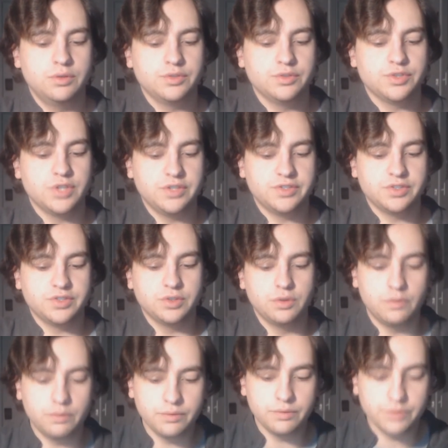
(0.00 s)
There's a nice
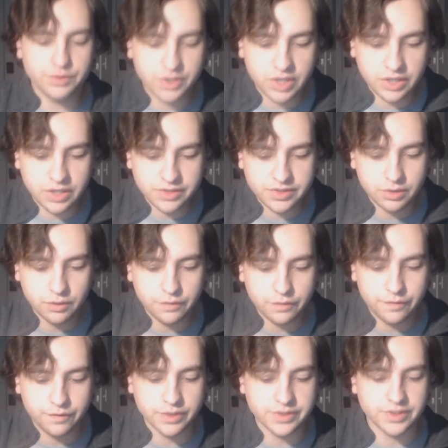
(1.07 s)
little
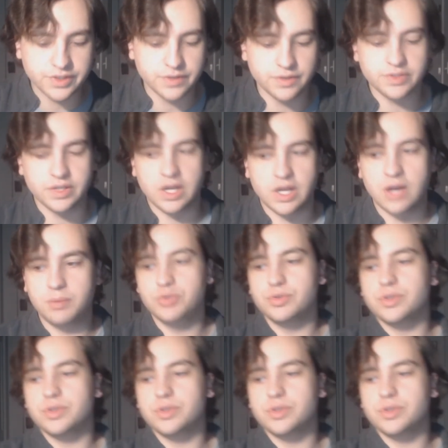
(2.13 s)
fizz on the top.